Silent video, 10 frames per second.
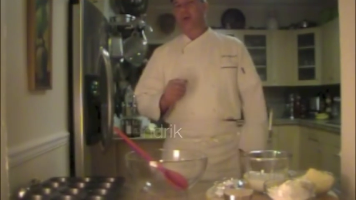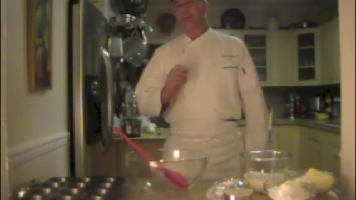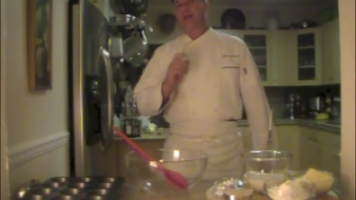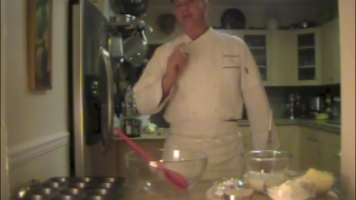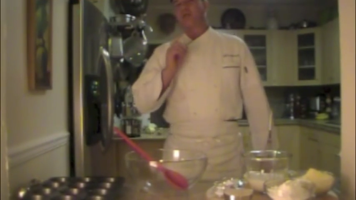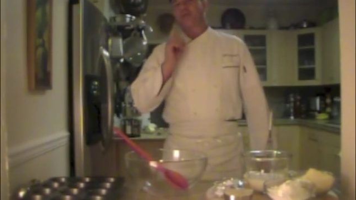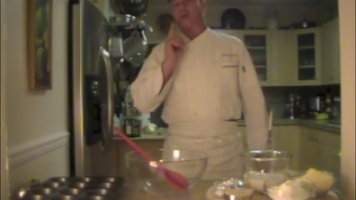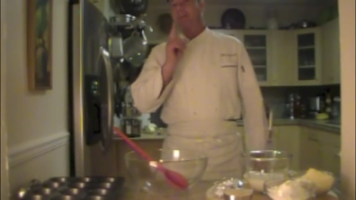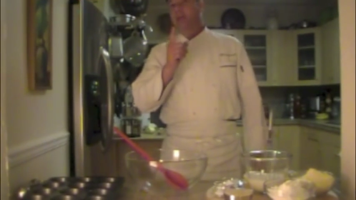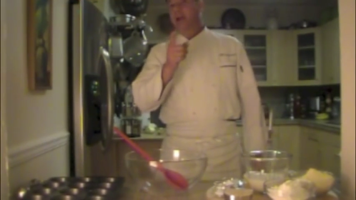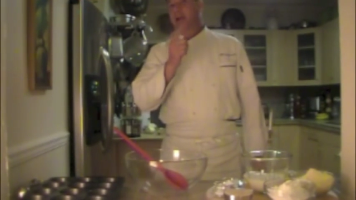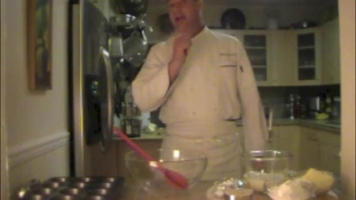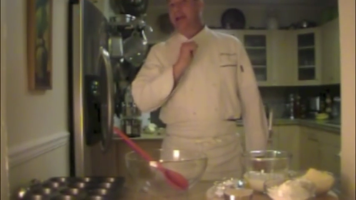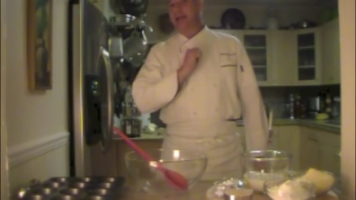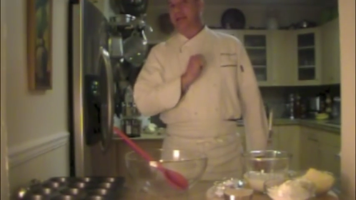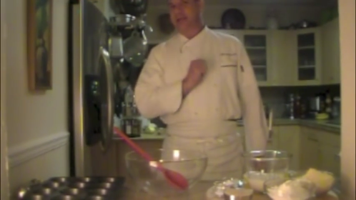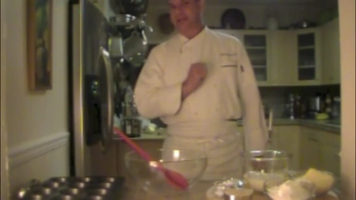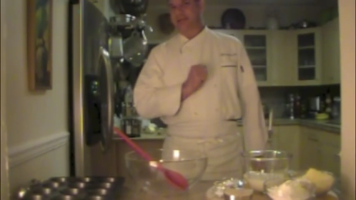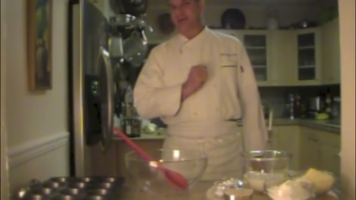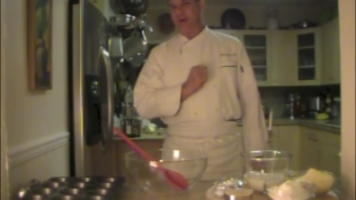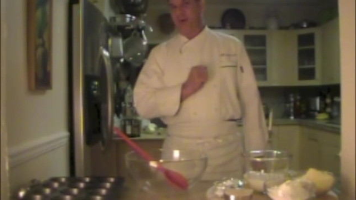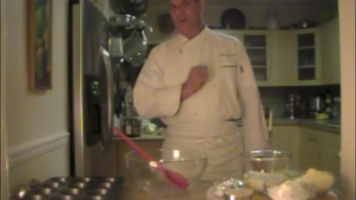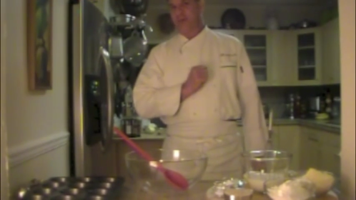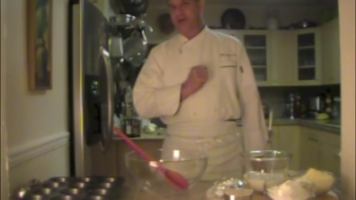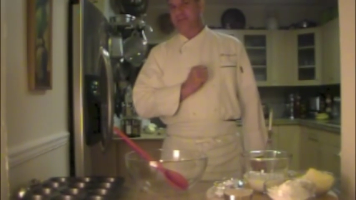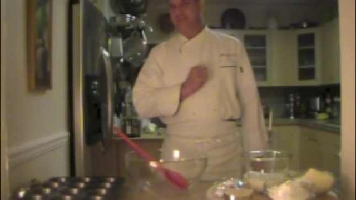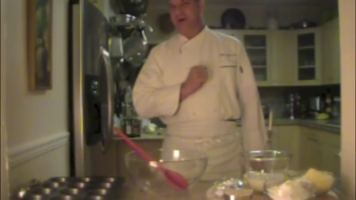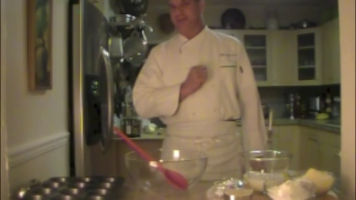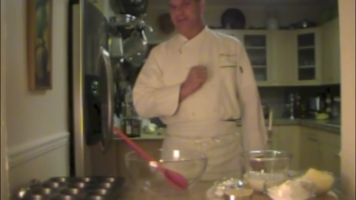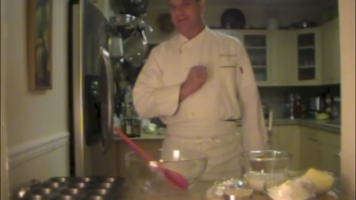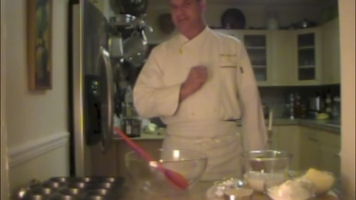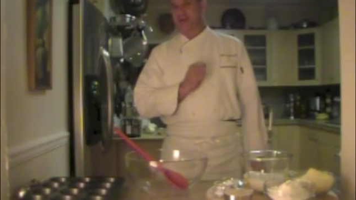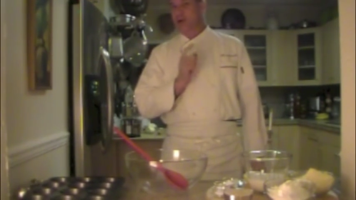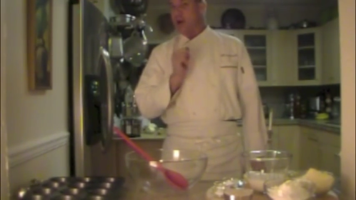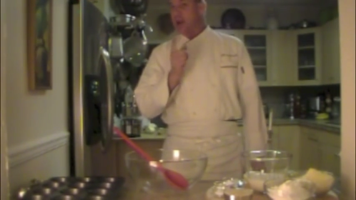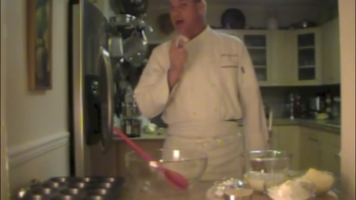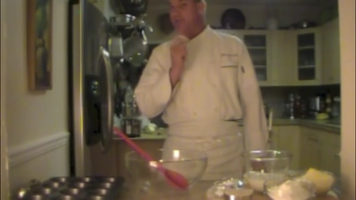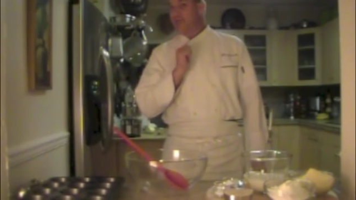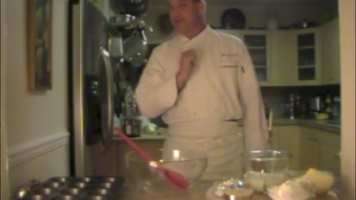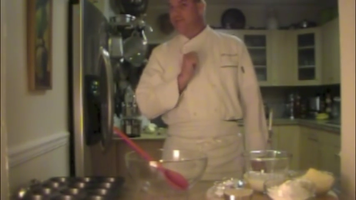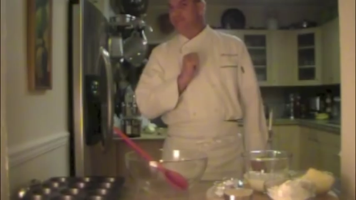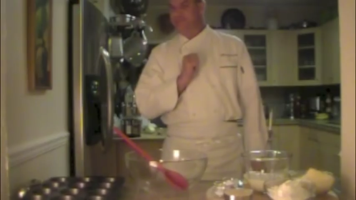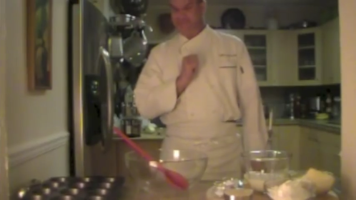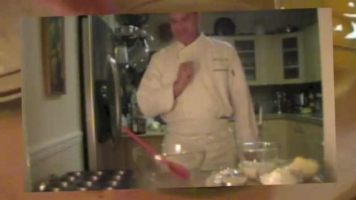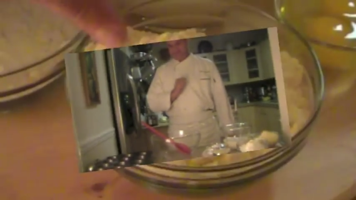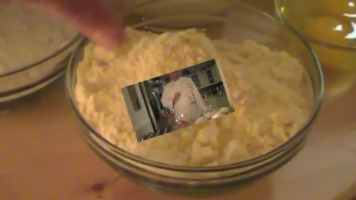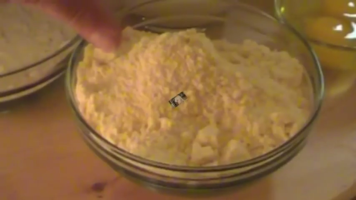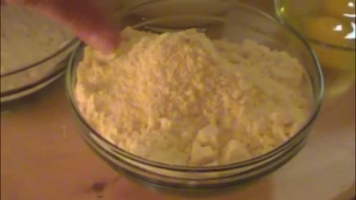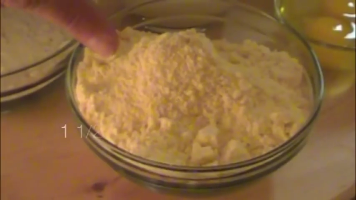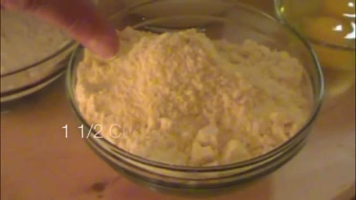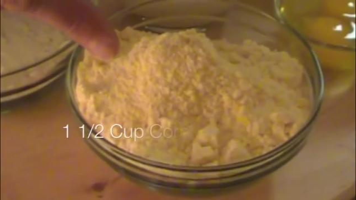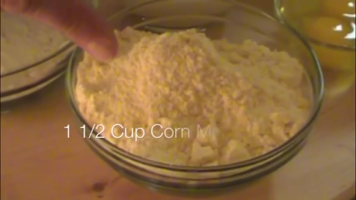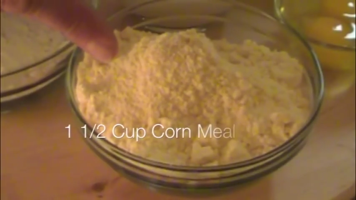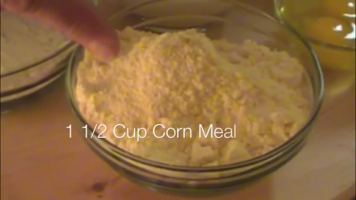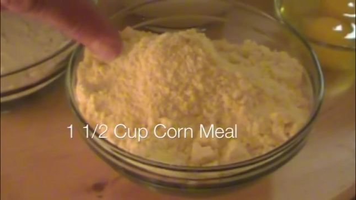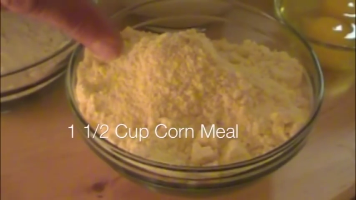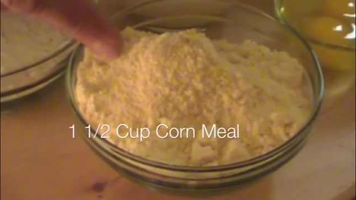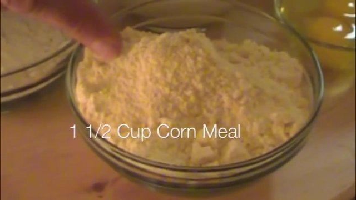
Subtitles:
No face is visible, so there are no lips to read.